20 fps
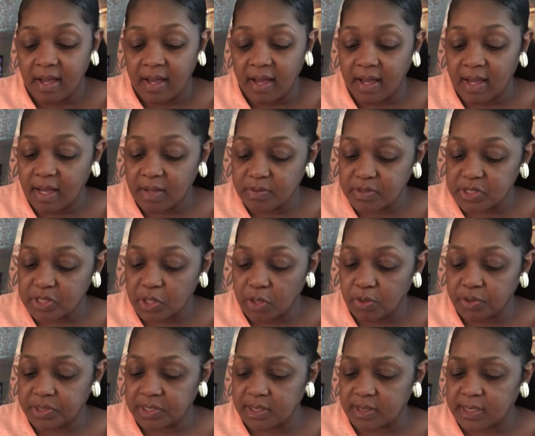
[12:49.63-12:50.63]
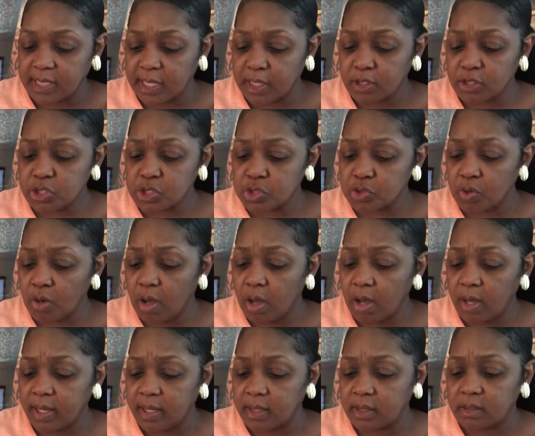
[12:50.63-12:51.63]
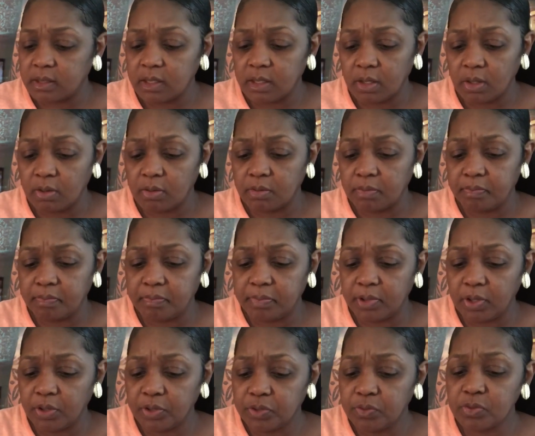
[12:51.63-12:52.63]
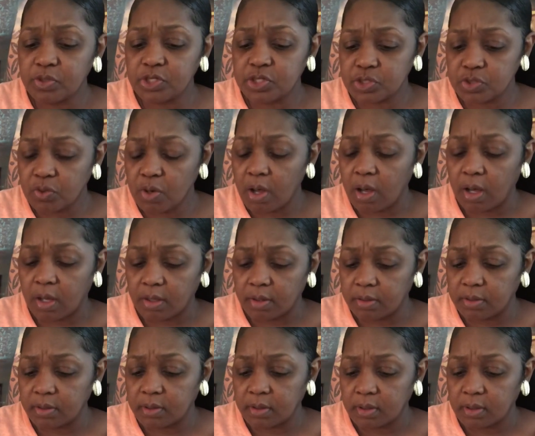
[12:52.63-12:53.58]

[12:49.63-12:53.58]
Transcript: I was told to take a straw and, you know, blow through a straw.